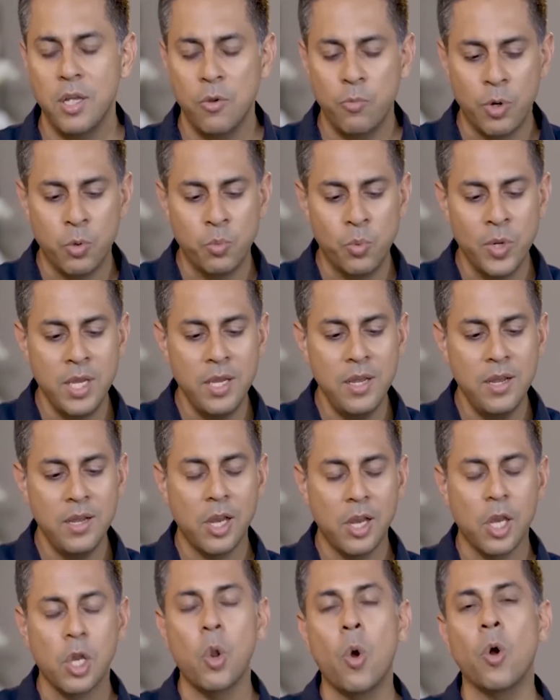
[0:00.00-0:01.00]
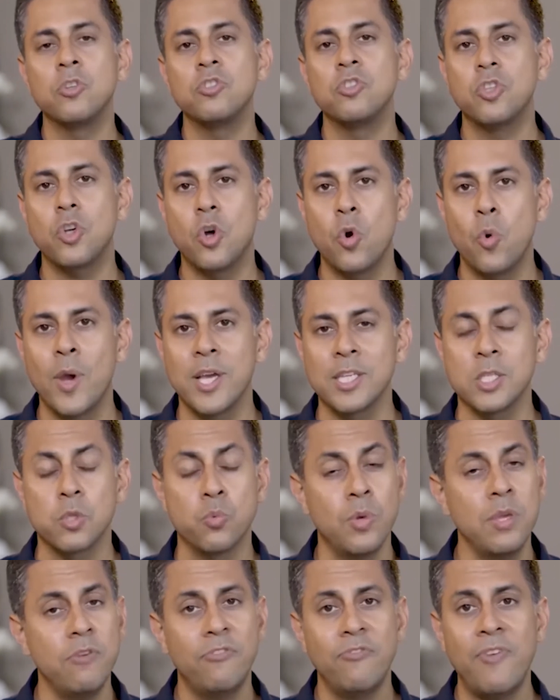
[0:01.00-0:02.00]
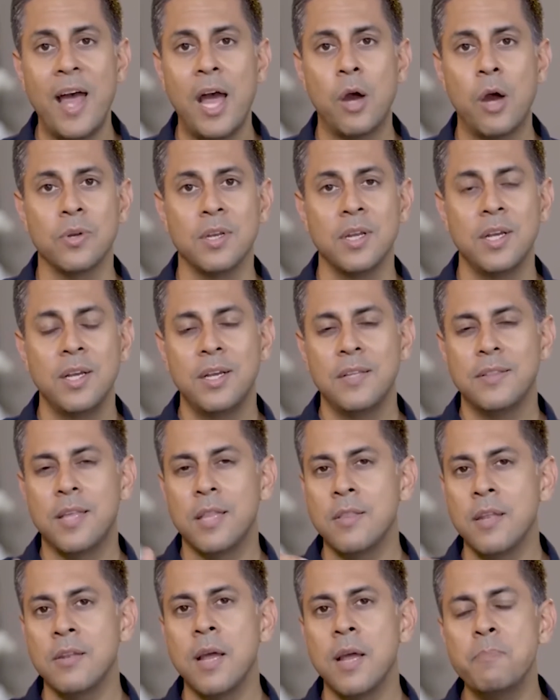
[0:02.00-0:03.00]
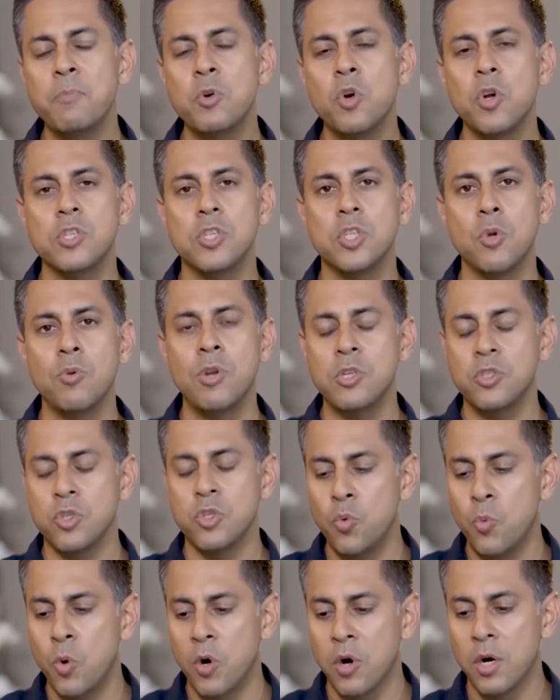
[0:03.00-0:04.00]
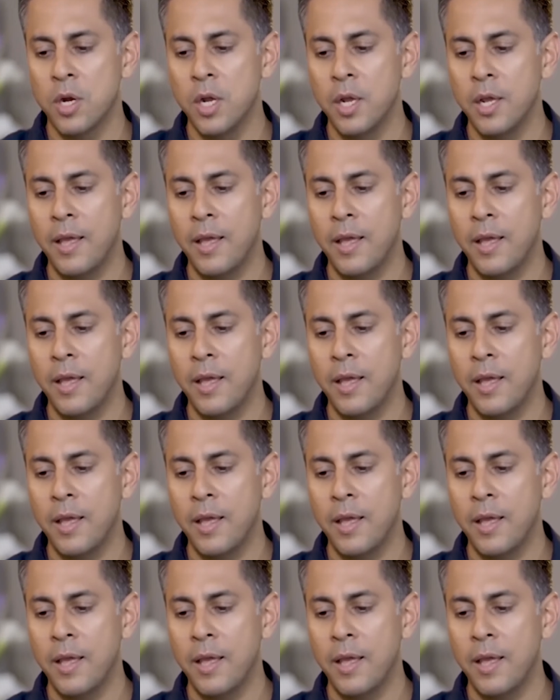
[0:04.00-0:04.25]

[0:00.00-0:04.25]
When we launched Quest, we found that the number of students who were